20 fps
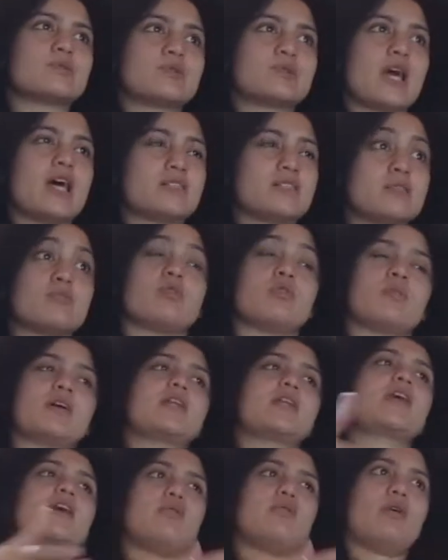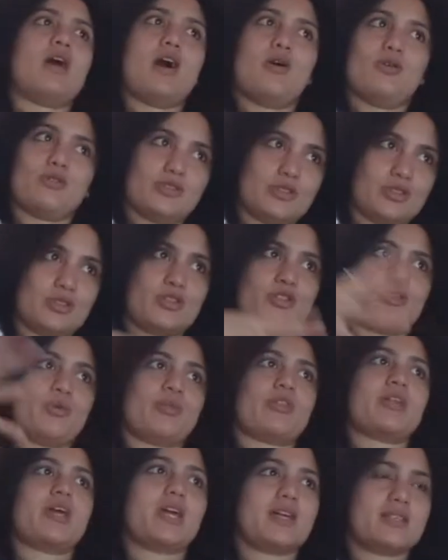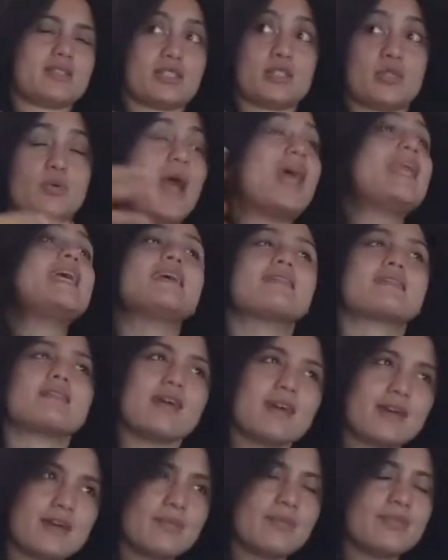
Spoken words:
as a woman, get around, do things, do anything.